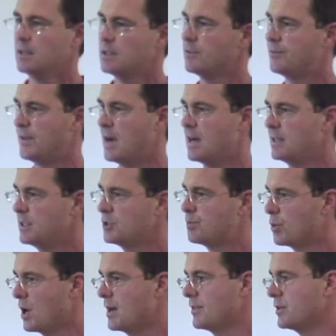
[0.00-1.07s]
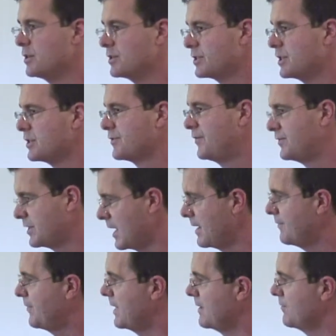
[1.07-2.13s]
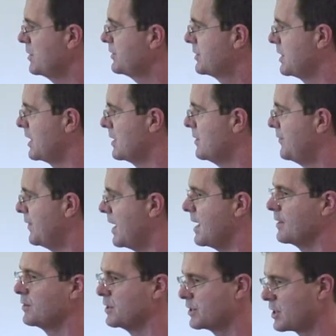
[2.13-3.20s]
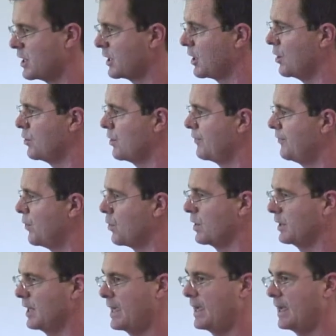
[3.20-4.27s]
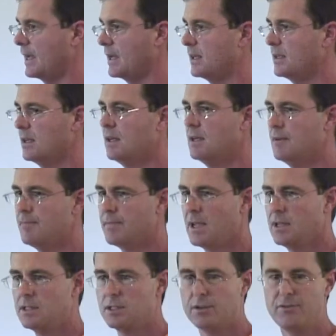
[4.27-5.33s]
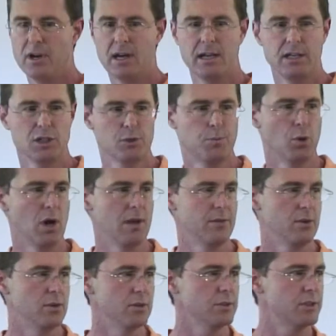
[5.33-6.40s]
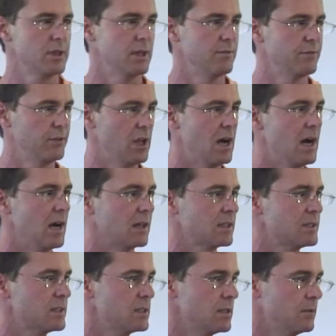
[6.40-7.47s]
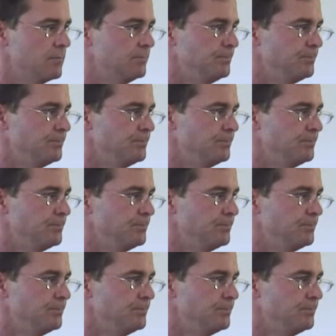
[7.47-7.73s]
to find his brothers. His favorite son of the father is going to go to a foreign land to find his brothers and flocks,